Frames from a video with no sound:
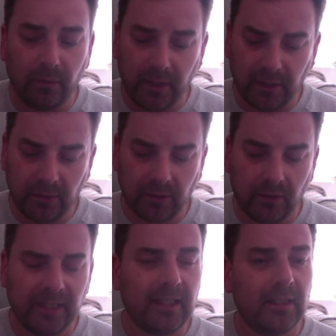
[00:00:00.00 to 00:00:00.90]
on there, so it's
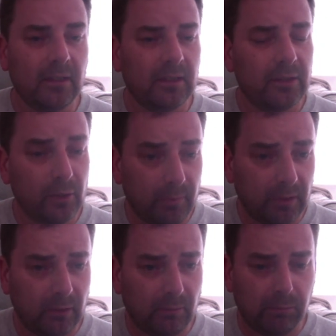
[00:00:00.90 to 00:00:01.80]
got heat, uh, super
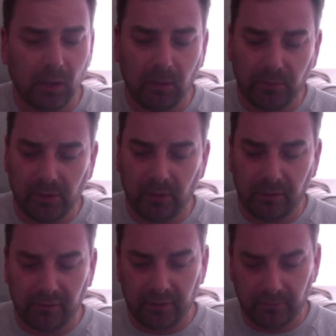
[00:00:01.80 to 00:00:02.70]
glue blobs all
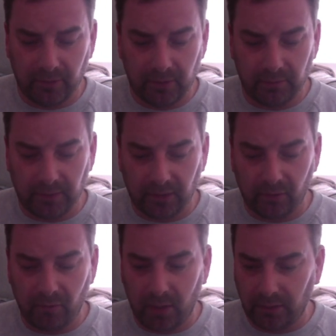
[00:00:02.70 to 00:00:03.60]
over it, which is a bit
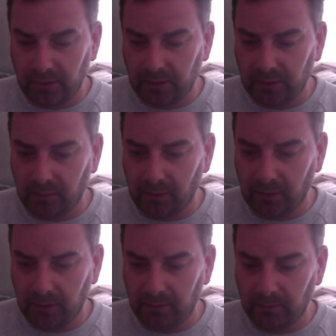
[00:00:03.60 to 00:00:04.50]
gross to be
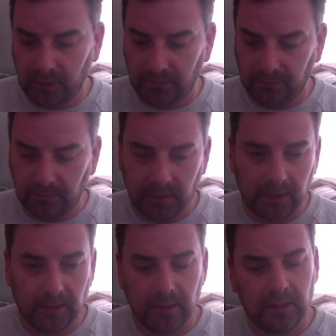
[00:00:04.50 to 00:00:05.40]
honest, but
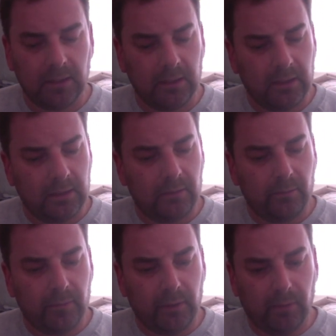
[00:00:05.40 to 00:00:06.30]

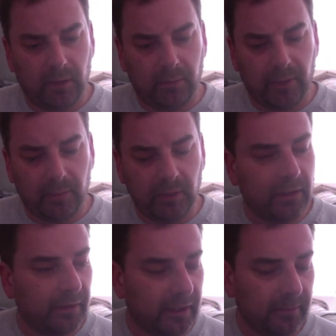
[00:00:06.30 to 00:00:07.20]
people are people,
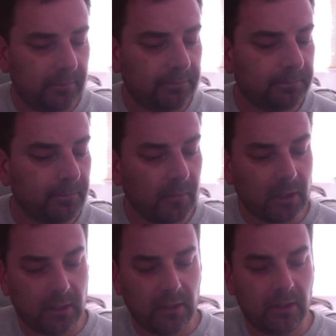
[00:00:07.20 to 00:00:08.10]
aren't they?
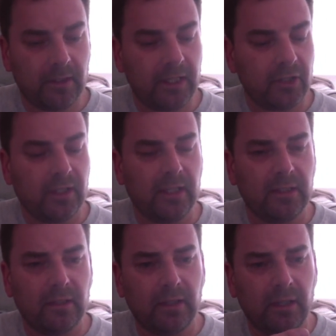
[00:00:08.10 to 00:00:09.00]
Uh, the edge
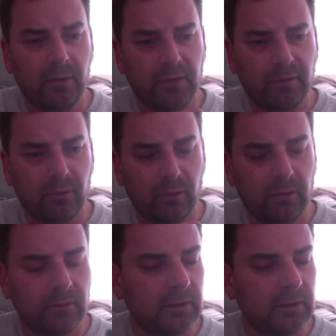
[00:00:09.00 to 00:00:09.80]
connector there is for